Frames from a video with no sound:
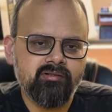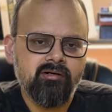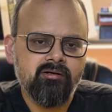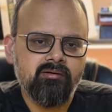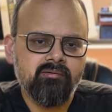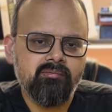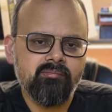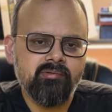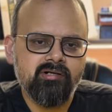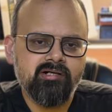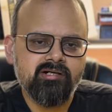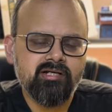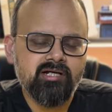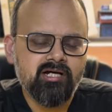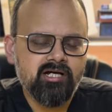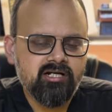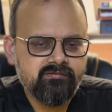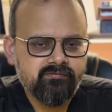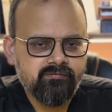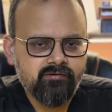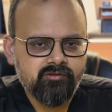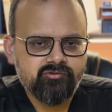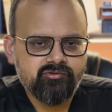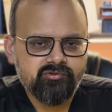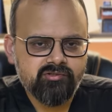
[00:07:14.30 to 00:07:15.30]
But
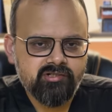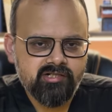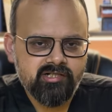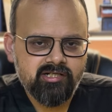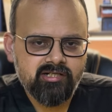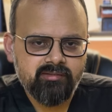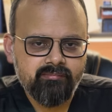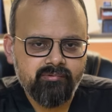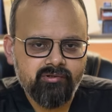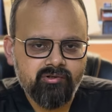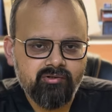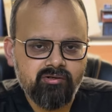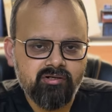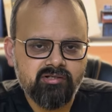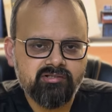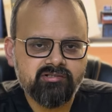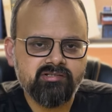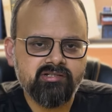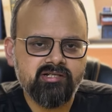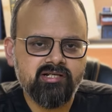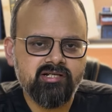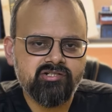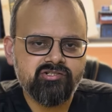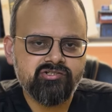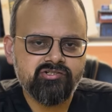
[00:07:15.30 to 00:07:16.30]
unfortunately, because
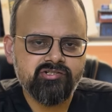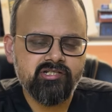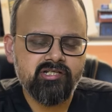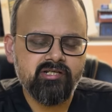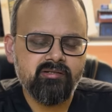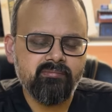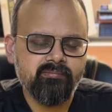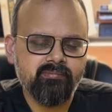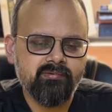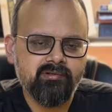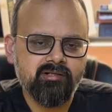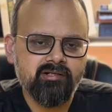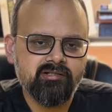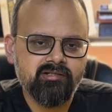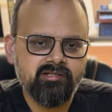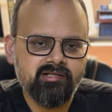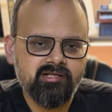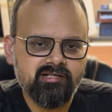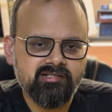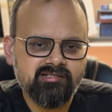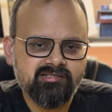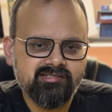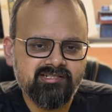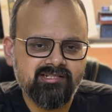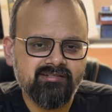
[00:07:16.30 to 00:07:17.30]
they are cheap and they
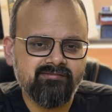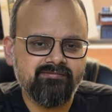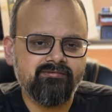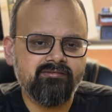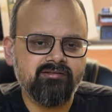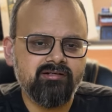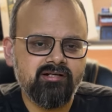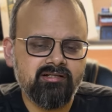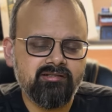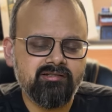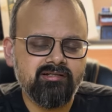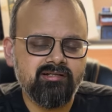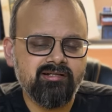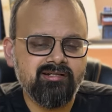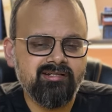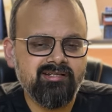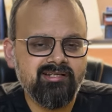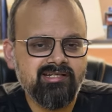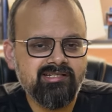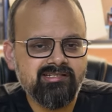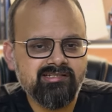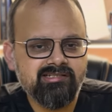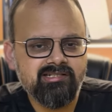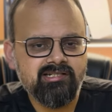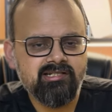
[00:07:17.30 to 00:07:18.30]
are safer and they are
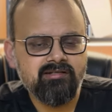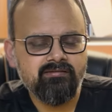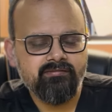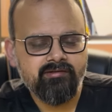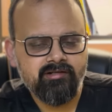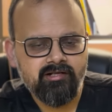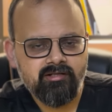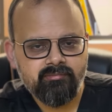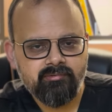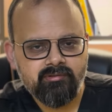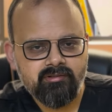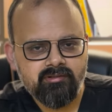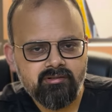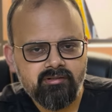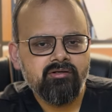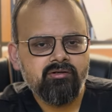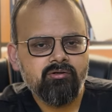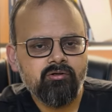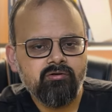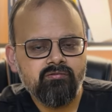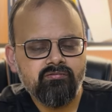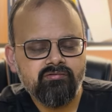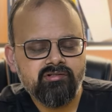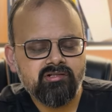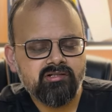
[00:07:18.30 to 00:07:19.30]
easily available
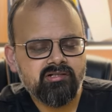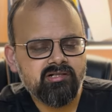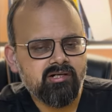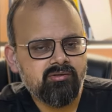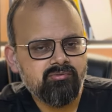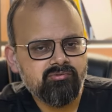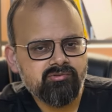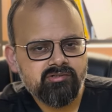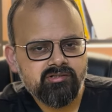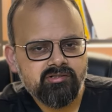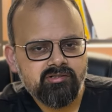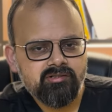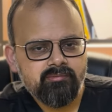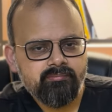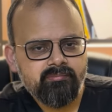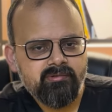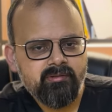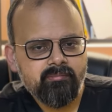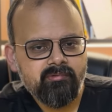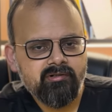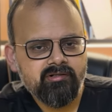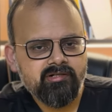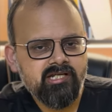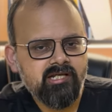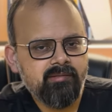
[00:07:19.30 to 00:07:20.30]
over the counter,
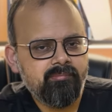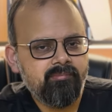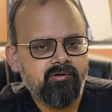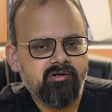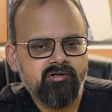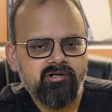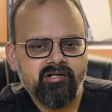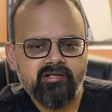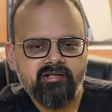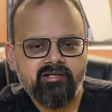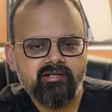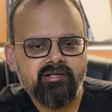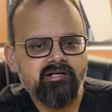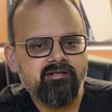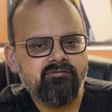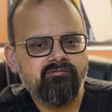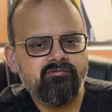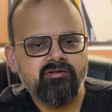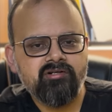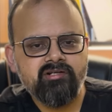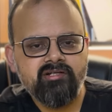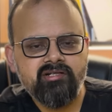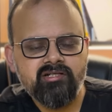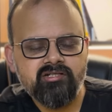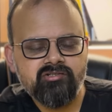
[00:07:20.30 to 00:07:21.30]
people keep on taking it
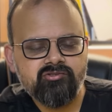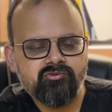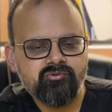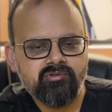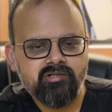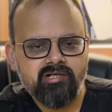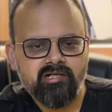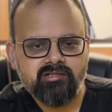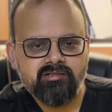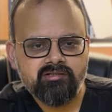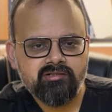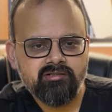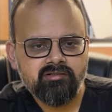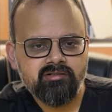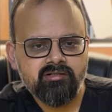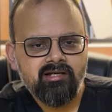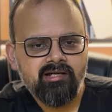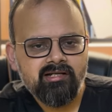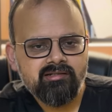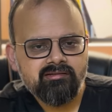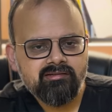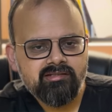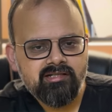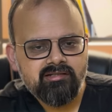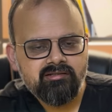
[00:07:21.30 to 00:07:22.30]
for years together.
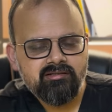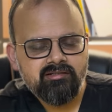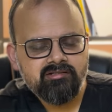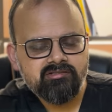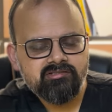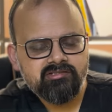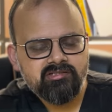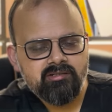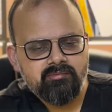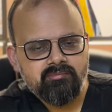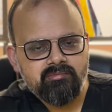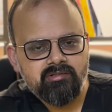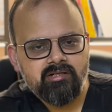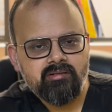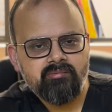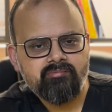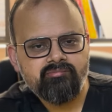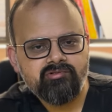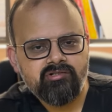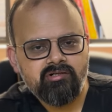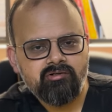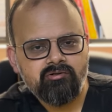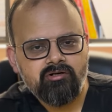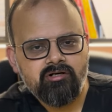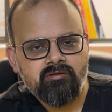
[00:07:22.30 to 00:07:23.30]
And then the
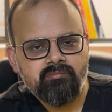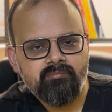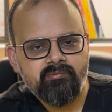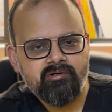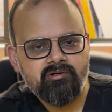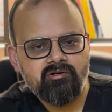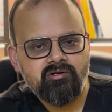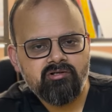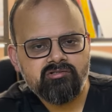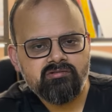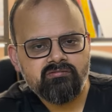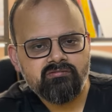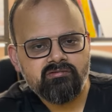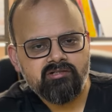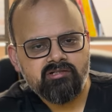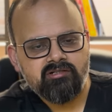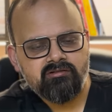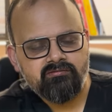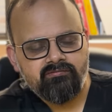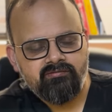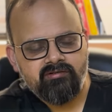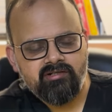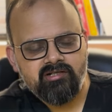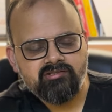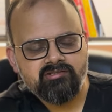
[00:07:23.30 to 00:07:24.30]
symptoms are not because of the
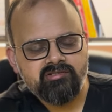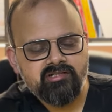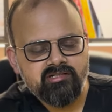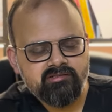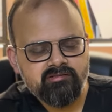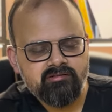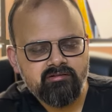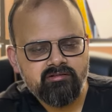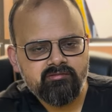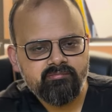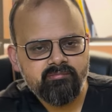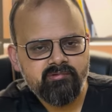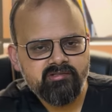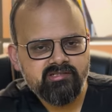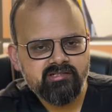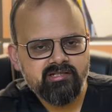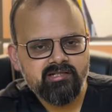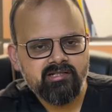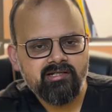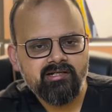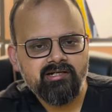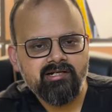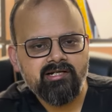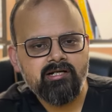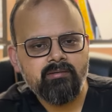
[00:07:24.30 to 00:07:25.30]
reflux, so it's
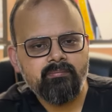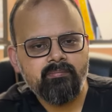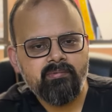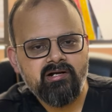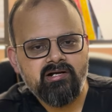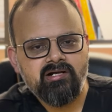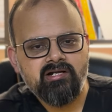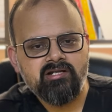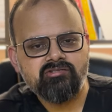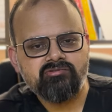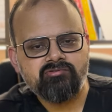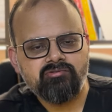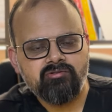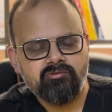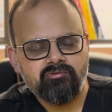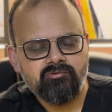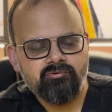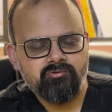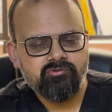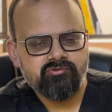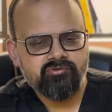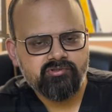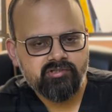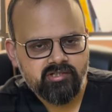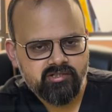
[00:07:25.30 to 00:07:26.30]
basically independent from
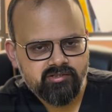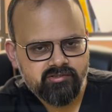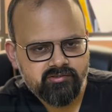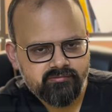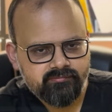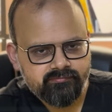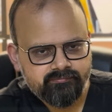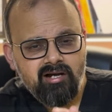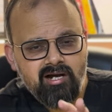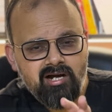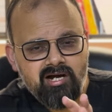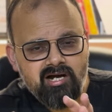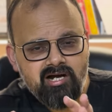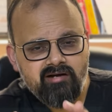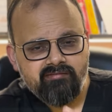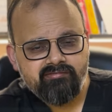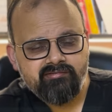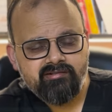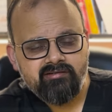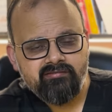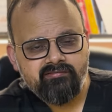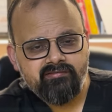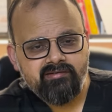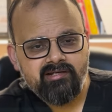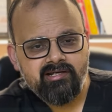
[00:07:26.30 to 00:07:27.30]
those drugs.
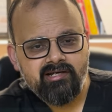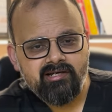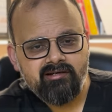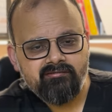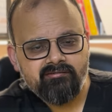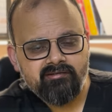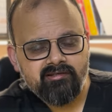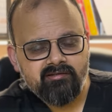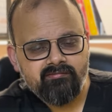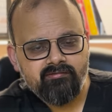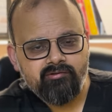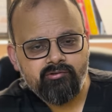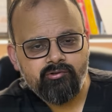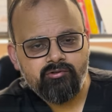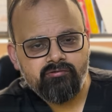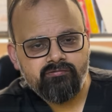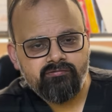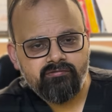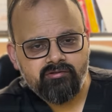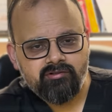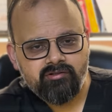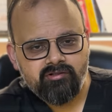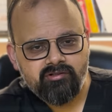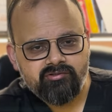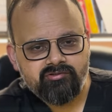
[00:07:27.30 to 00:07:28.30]
After we have given you
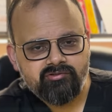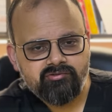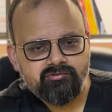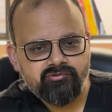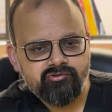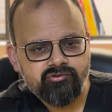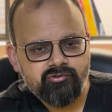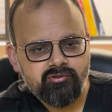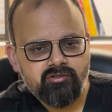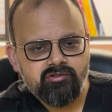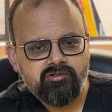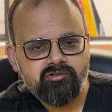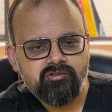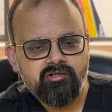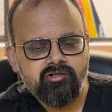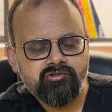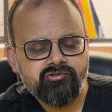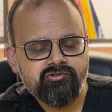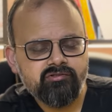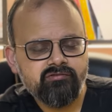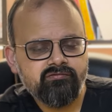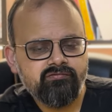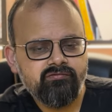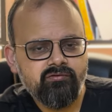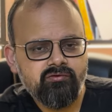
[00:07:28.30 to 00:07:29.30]
for a short
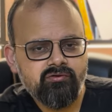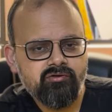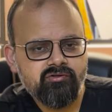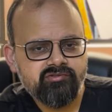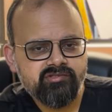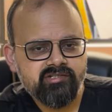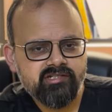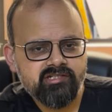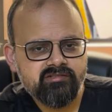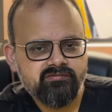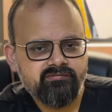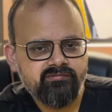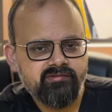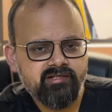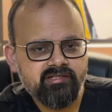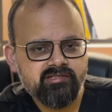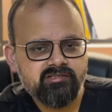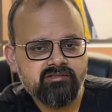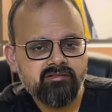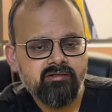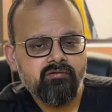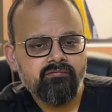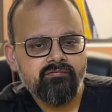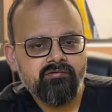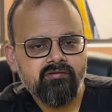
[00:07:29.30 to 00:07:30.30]
duration, 4 to 6
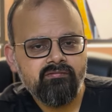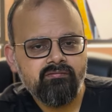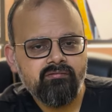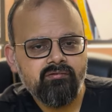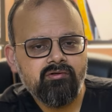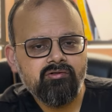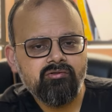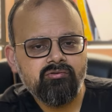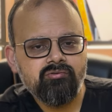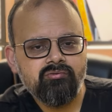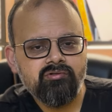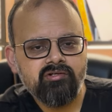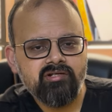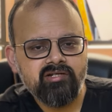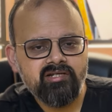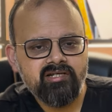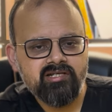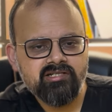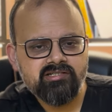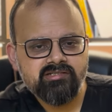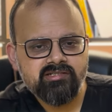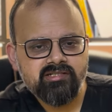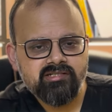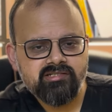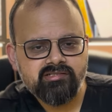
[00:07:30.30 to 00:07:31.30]
weeks, you want to
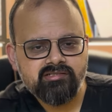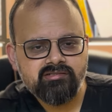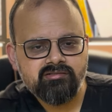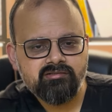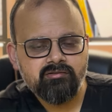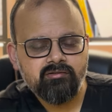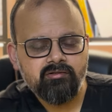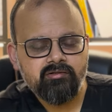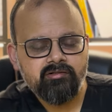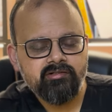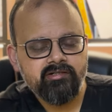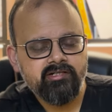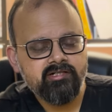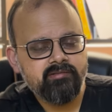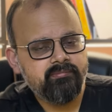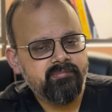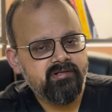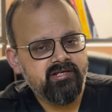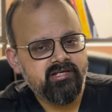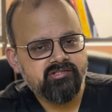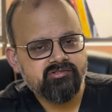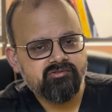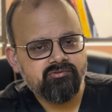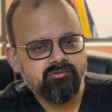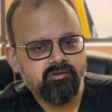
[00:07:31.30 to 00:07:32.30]
reassess it
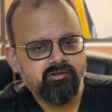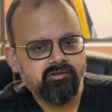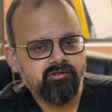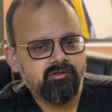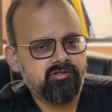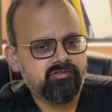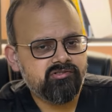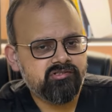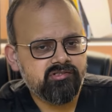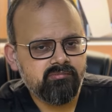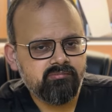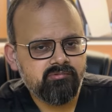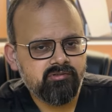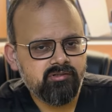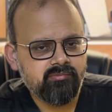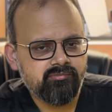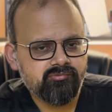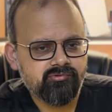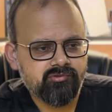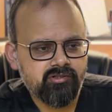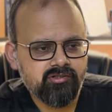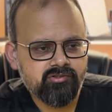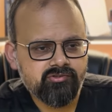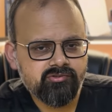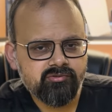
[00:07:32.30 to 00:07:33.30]
based on your symptoms
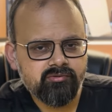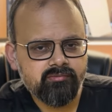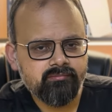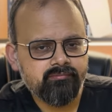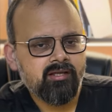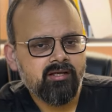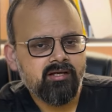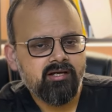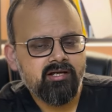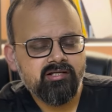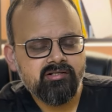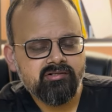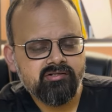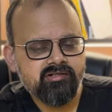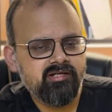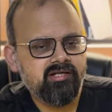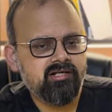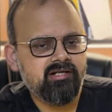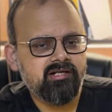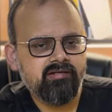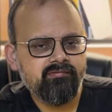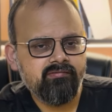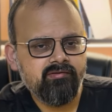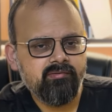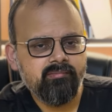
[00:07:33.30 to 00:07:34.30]
also. And
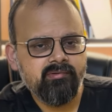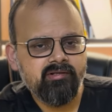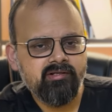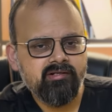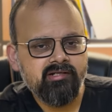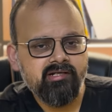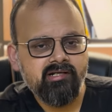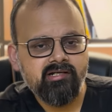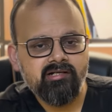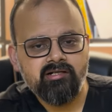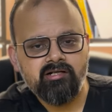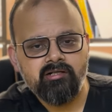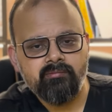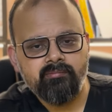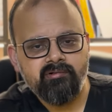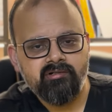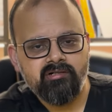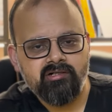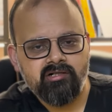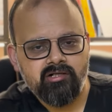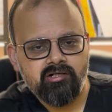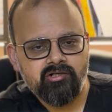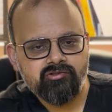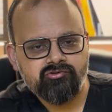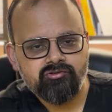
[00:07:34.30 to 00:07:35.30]
rarely we may need a
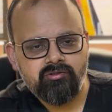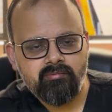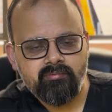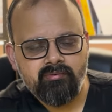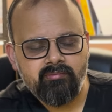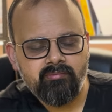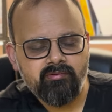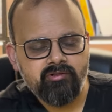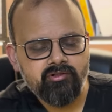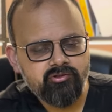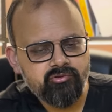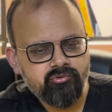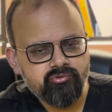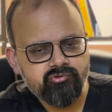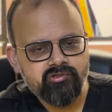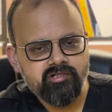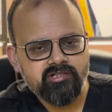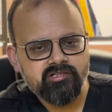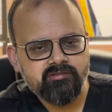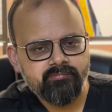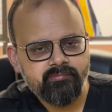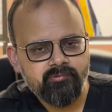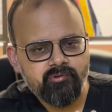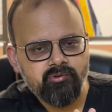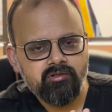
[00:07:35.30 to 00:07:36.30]
repeated endoscopy, but usually
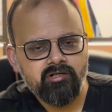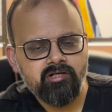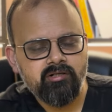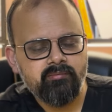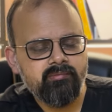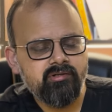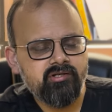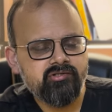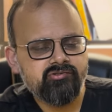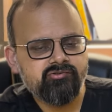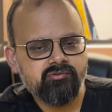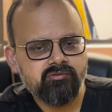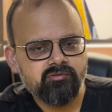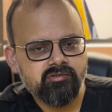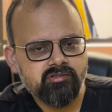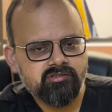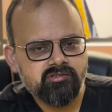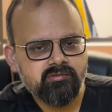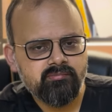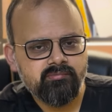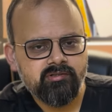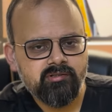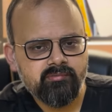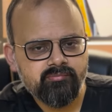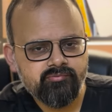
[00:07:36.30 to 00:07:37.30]
it's purely based on the
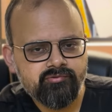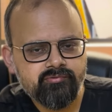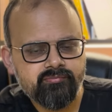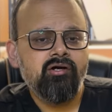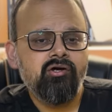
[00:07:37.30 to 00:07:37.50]
symptoms.